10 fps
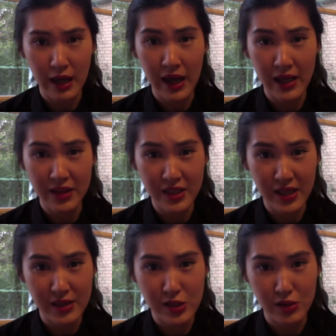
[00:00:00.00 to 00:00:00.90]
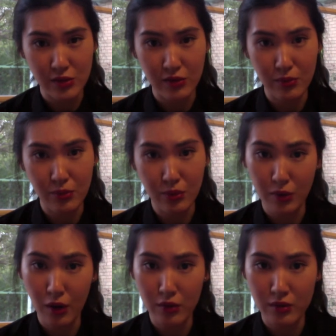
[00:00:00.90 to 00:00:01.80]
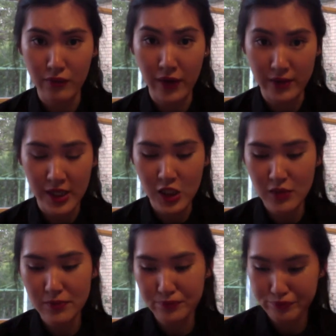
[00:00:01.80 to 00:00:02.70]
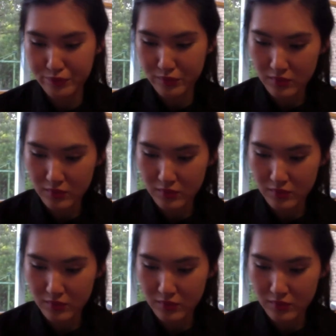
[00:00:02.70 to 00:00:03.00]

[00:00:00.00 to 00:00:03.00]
few months, so I haven't really had the need